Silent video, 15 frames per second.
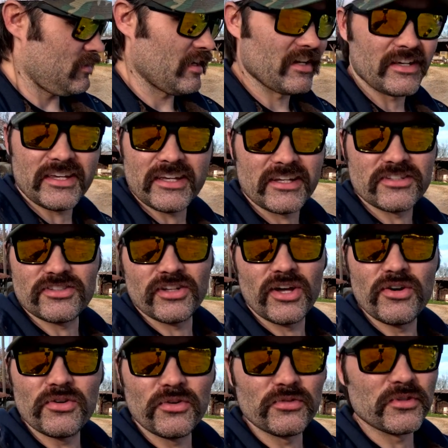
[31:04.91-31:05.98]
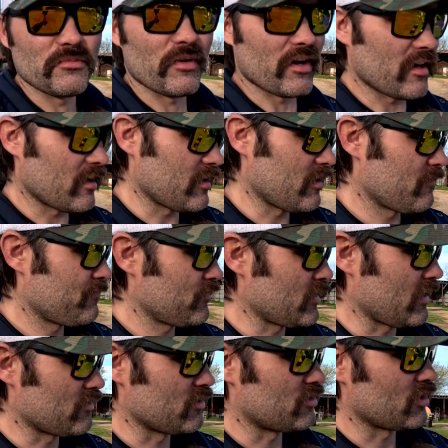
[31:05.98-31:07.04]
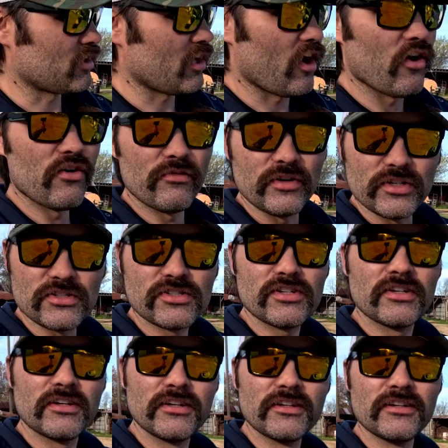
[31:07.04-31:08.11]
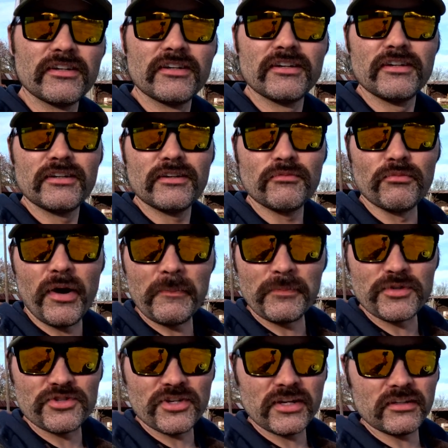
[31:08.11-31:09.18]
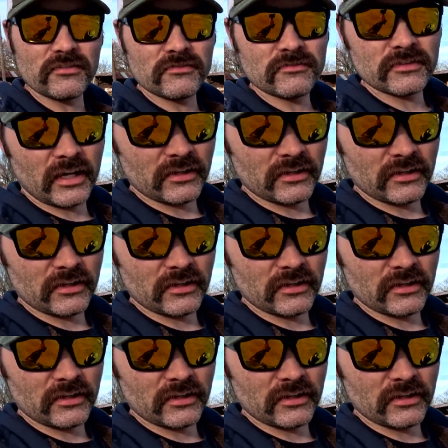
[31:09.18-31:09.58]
And again, it's local to my area. Got the Tecovas representing.